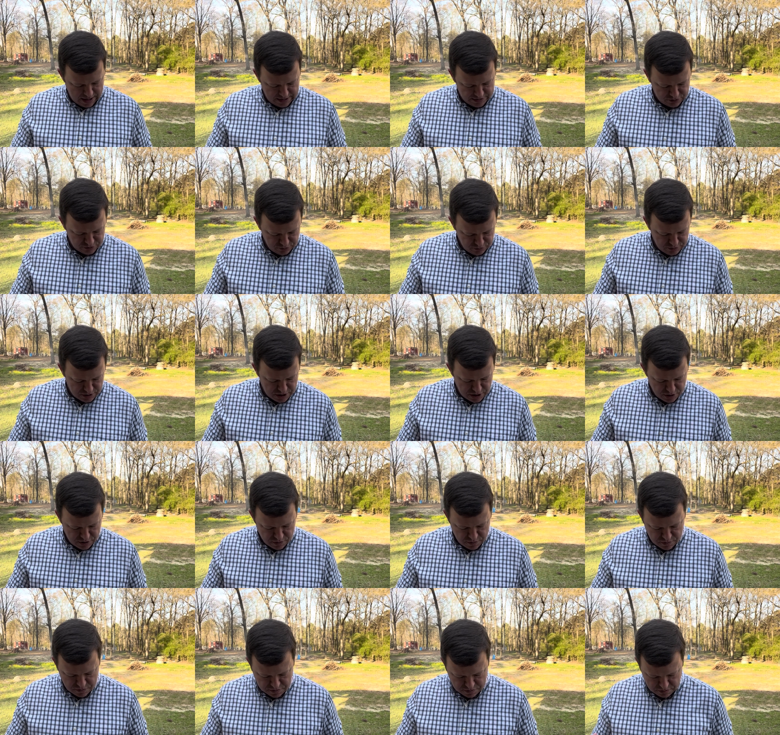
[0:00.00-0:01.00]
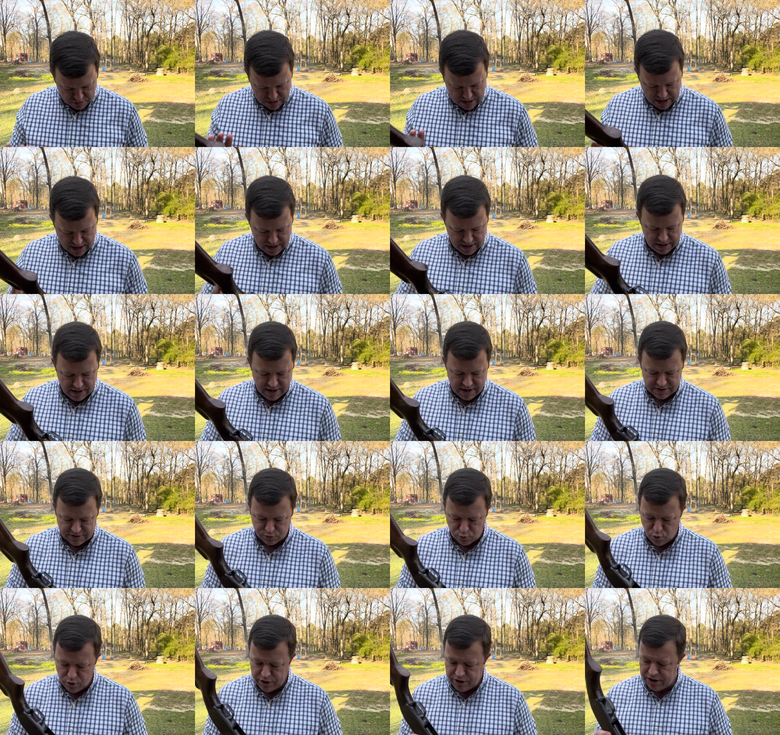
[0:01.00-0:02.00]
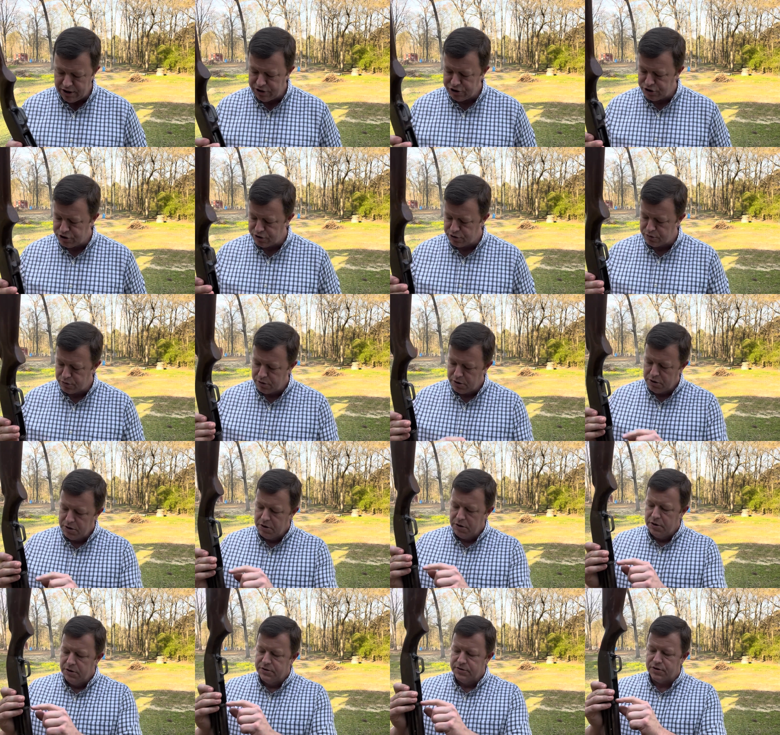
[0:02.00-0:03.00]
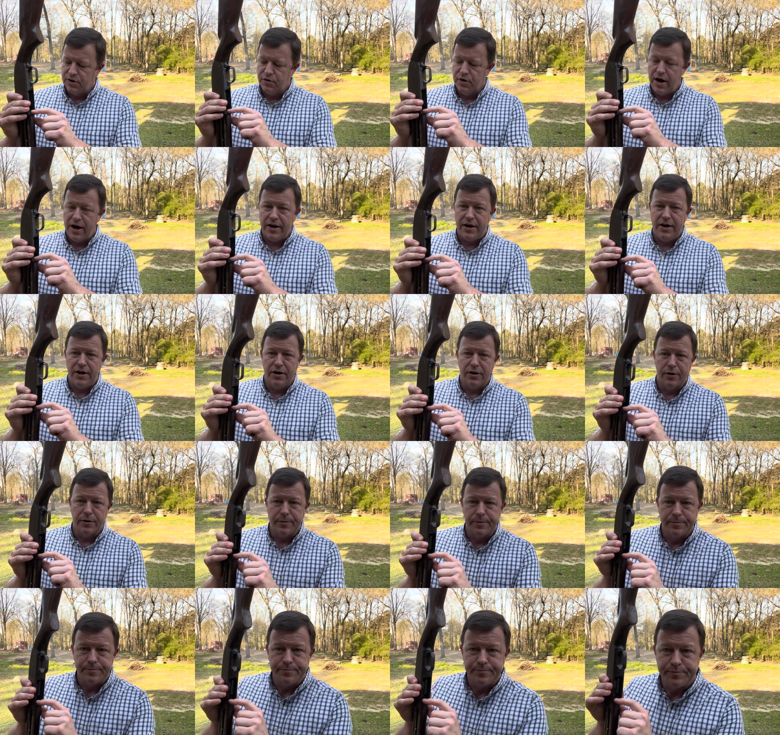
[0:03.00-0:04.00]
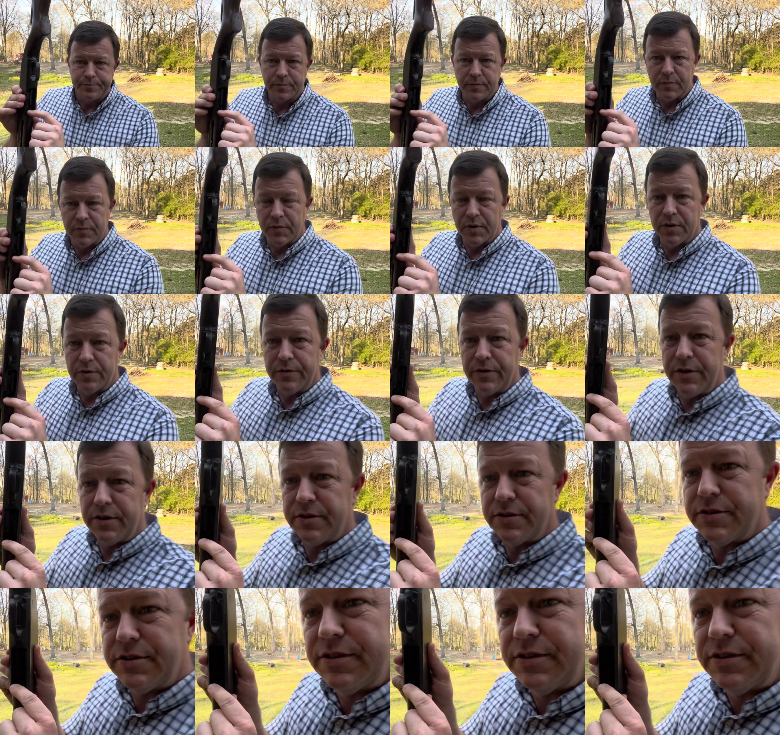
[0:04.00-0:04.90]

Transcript: do know that it has one issue. So right here, I don't know if you can see